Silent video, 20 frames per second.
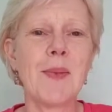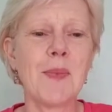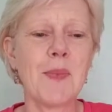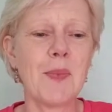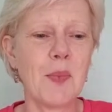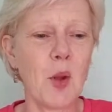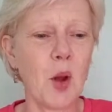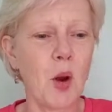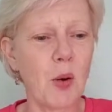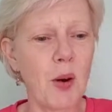
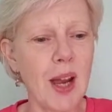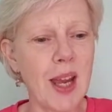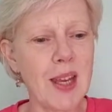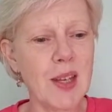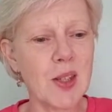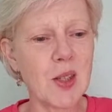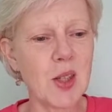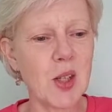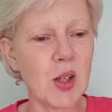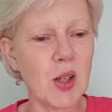All right,
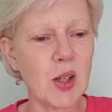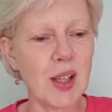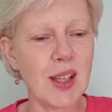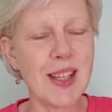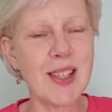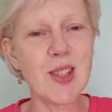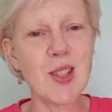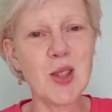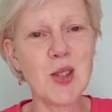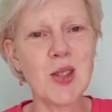so
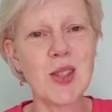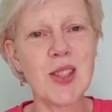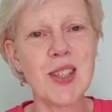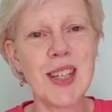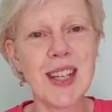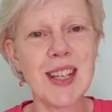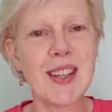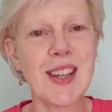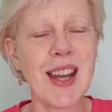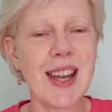let's just
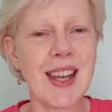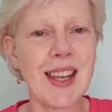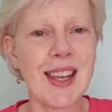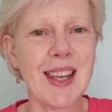dig that